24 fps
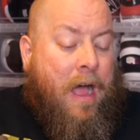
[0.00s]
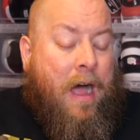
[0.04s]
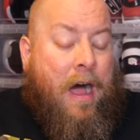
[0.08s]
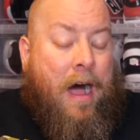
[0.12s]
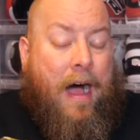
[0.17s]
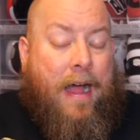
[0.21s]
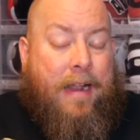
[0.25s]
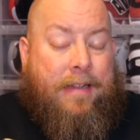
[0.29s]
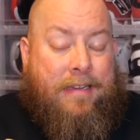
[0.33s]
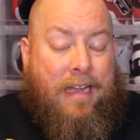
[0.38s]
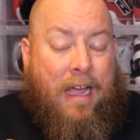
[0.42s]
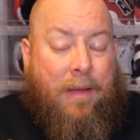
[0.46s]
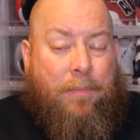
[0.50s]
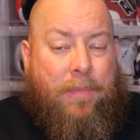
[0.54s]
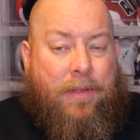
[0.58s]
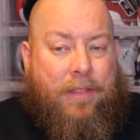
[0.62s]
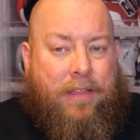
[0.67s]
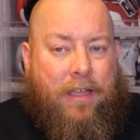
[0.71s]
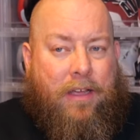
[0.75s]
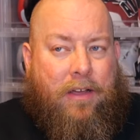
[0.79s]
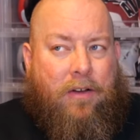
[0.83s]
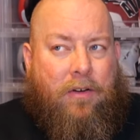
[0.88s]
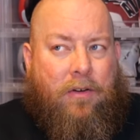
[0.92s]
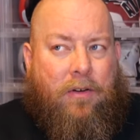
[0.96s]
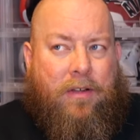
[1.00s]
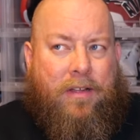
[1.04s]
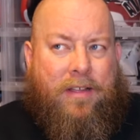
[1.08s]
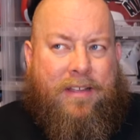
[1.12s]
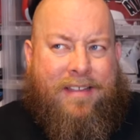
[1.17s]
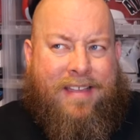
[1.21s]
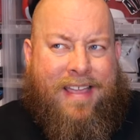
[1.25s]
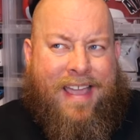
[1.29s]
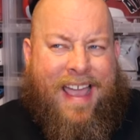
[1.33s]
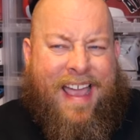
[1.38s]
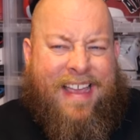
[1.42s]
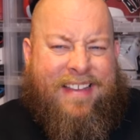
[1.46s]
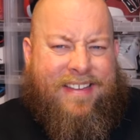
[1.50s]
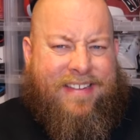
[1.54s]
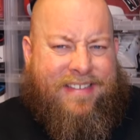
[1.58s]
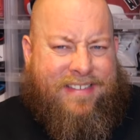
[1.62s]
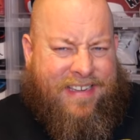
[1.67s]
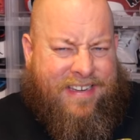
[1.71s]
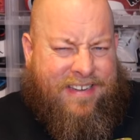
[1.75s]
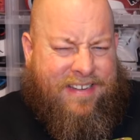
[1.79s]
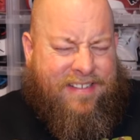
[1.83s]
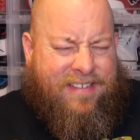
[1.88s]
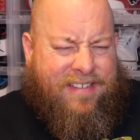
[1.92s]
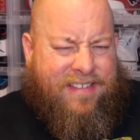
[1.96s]
Hot Topic, though, has a
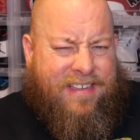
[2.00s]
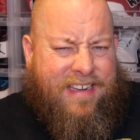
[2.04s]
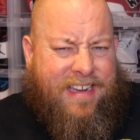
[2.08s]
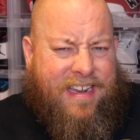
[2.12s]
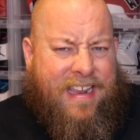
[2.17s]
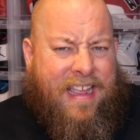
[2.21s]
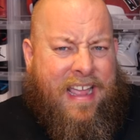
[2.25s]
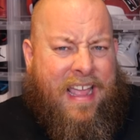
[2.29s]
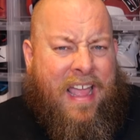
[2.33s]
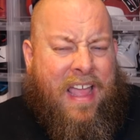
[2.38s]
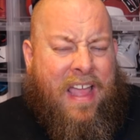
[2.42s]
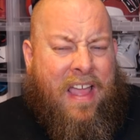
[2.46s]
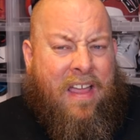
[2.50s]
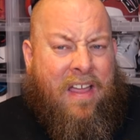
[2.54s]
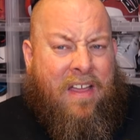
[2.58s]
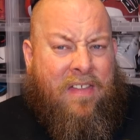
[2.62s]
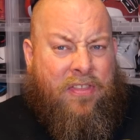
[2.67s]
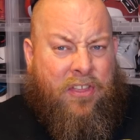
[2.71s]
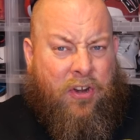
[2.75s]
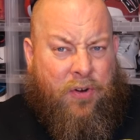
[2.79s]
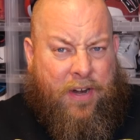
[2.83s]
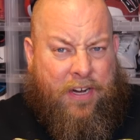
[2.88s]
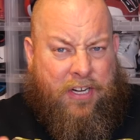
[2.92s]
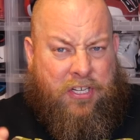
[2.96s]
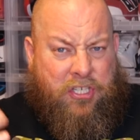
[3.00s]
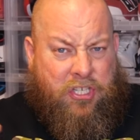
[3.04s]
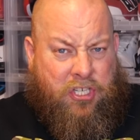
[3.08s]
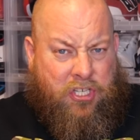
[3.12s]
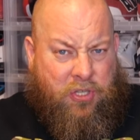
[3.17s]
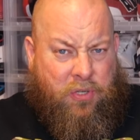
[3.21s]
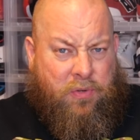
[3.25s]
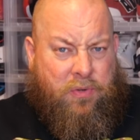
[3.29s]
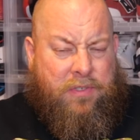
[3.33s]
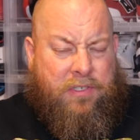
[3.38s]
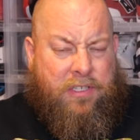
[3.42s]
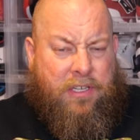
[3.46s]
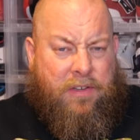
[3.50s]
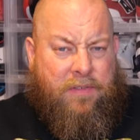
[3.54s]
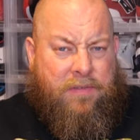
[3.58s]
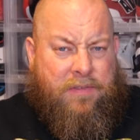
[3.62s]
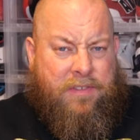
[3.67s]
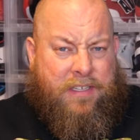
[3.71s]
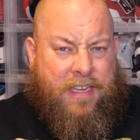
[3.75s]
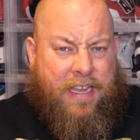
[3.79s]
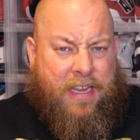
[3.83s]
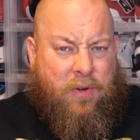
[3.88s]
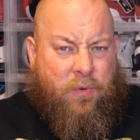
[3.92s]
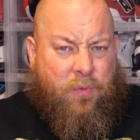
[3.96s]
tendency, their
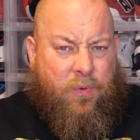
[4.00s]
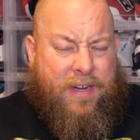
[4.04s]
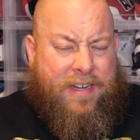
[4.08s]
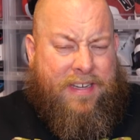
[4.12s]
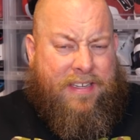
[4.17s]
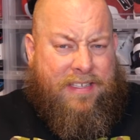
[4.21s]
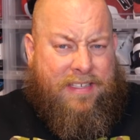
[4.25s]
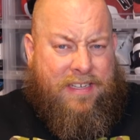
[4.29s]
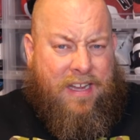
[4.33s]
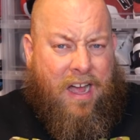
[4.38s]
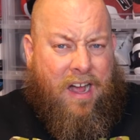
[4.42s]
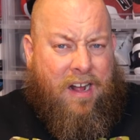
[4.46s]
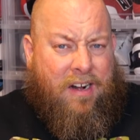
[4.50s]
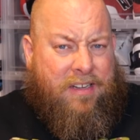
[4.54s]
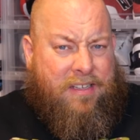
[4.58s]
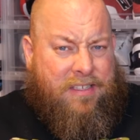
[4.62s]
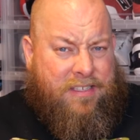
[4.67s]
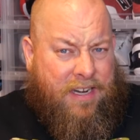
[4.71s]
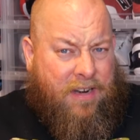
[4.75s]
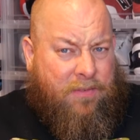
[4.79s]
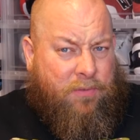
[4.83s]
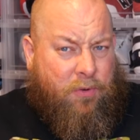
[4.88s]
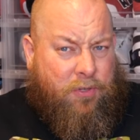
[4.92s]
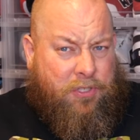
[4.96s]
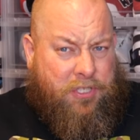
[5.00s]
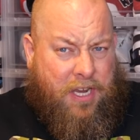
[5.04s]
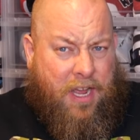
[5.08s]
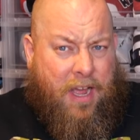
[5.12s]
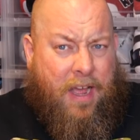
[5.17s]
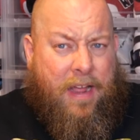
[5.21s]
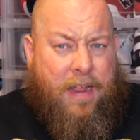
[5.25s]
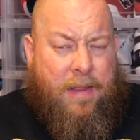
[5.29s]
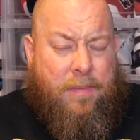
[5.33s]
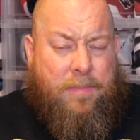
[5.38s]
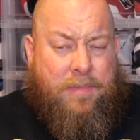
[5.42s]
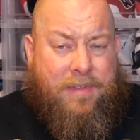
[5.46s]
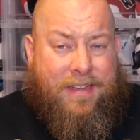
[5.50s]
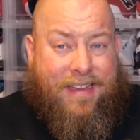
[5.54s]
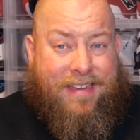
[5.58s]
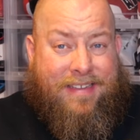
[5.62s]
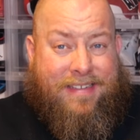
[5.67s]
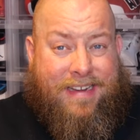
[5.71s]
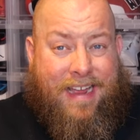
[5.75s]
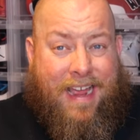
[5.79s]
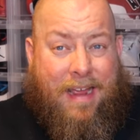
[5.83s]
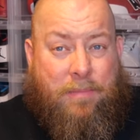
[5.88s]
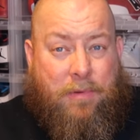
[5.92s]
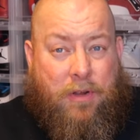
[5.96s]
exclusives get restocked several times as
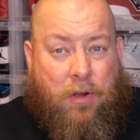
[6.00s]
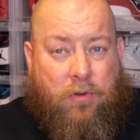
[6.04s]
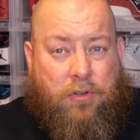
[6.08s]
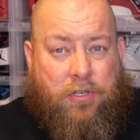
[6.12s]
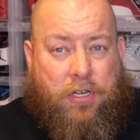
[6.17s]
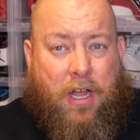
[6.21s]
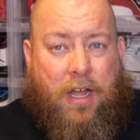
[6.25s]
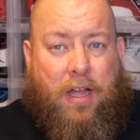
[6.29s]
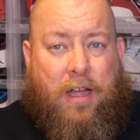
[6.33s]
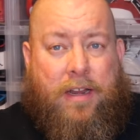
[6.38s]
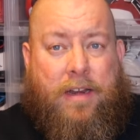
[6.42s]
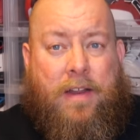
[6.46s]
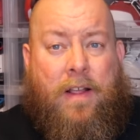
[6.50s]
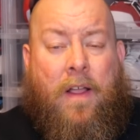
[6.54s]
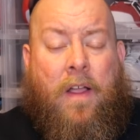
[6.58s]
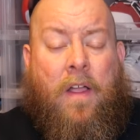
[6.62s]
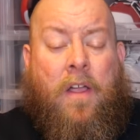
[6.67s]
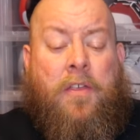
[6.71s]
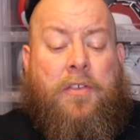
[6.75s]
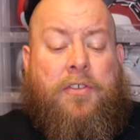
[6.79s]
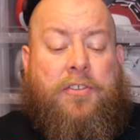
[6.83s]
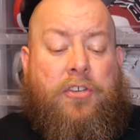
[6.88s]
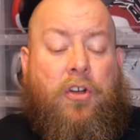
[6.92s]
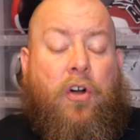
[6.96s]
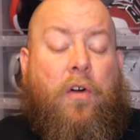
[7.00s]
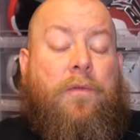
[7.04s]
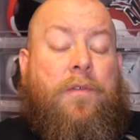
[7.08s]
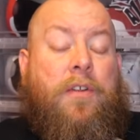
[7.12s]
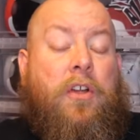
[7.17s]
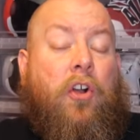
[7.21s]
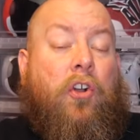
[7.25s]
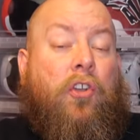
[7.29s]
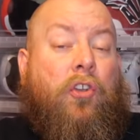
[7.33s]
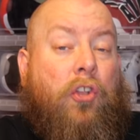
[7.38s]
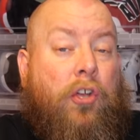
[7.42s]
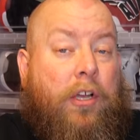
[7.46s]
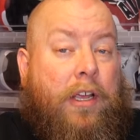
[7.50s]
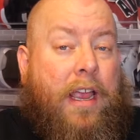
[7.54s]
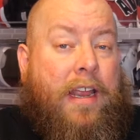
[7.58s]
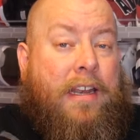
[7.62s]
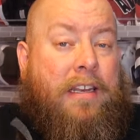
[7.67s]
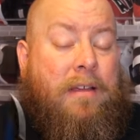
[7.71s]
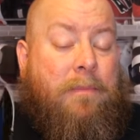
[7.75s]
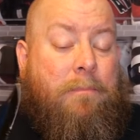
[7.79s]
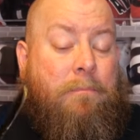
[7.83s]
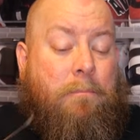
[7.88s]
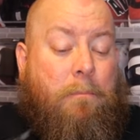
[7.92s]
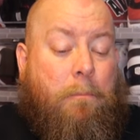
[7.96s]
time goes on. So if you're
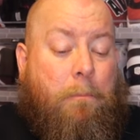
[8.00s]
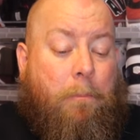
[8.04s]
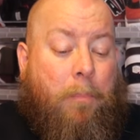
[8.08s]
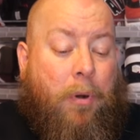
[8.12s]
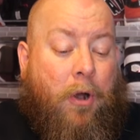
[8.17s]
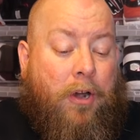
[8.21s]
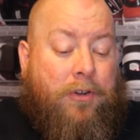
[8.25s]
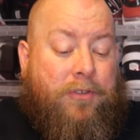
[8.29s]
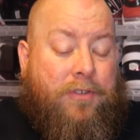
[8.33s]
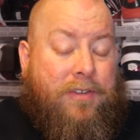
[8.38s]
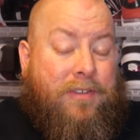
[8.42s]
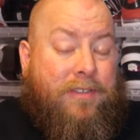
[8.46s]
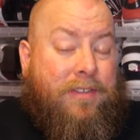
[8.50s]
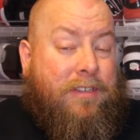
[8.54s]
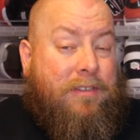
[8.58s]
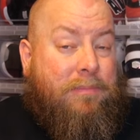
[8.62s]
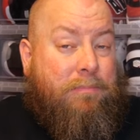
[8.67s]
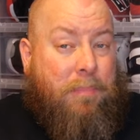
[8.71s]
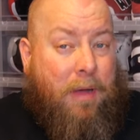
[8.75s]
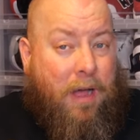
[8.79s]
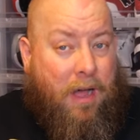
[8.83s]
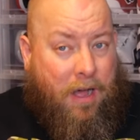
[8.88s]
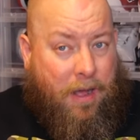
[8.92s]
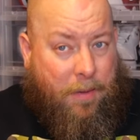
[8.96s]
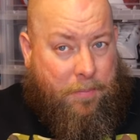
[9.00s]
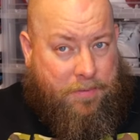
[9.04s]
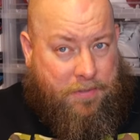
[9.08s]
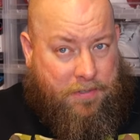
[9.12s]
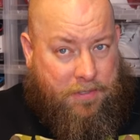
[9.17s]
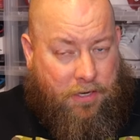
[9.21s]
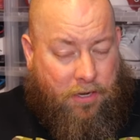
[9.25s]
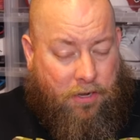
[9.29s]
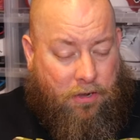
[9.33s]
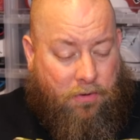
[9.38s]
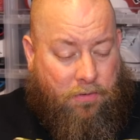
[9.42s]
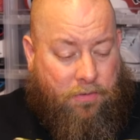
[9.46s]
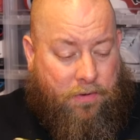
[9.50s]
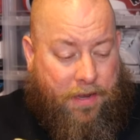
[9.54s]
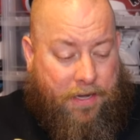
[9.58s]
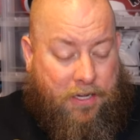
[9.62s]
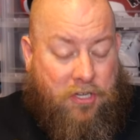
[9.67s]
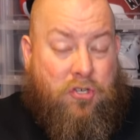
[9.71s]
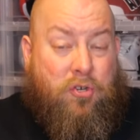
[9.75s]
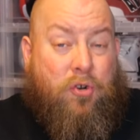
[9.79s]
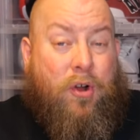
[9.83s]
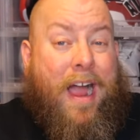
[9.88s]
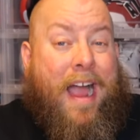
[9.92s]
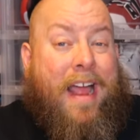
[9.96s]
looking to purchase this pop still
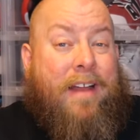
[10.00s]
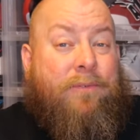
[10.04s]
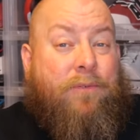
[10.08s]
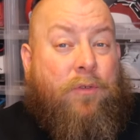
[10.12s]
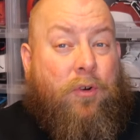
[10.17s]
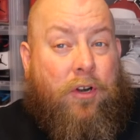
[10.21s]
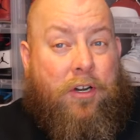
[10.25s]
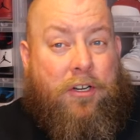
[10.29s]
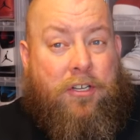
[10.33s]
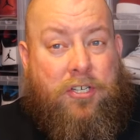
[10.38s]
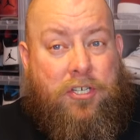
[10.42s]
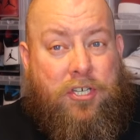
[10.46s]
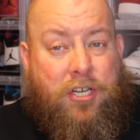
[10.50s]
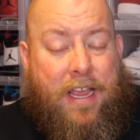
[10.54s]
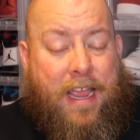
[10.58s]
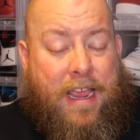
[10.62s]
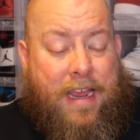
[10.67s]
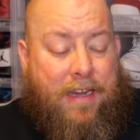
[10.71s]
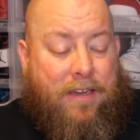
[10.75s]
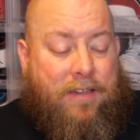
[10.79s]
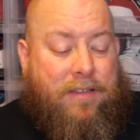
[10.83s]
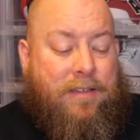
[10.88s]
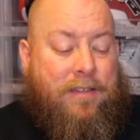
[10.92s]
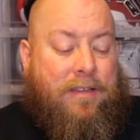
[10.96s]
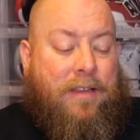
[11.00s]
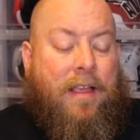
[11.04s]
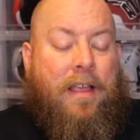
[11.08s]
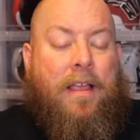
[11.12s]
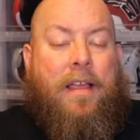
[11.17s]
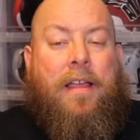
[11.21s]
and try for a chase,